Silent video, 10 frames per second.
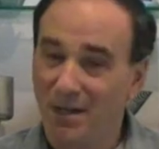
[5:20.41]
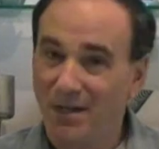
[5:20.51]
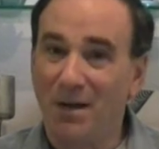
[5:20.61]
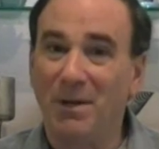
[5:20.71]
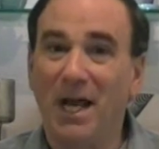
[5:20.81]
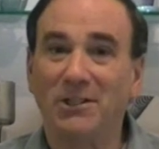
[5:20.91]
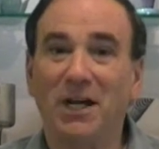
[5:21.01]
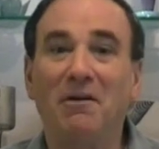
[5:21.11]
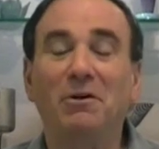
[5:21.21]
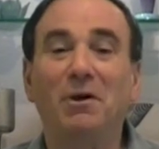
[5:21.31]
coming at you.
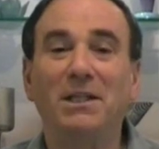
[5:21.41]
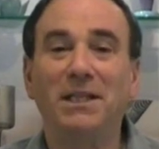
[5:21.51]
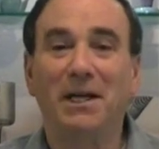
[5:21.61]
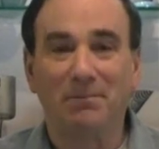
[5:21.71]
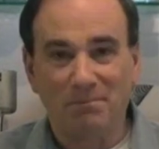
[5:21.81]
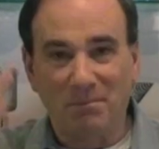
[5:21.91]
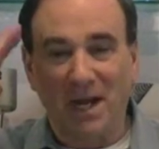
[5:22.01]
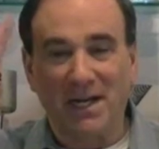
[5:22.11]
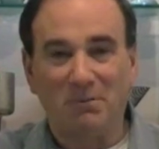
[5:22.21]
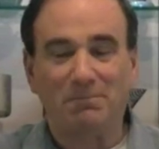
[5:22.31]
Have a great day. Bye now.